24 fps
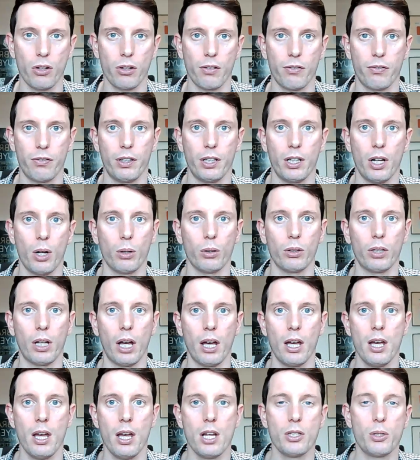on the
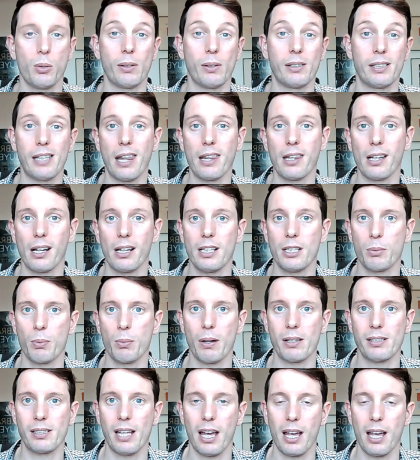freeholder to extend the lease
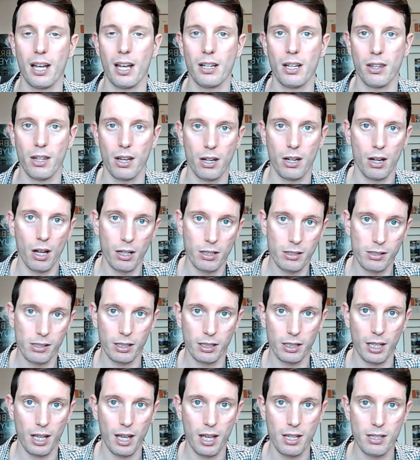by, say, another 90
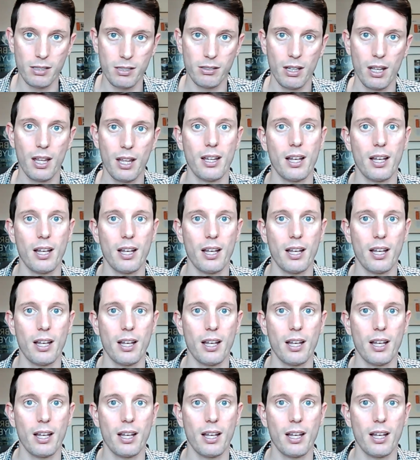years.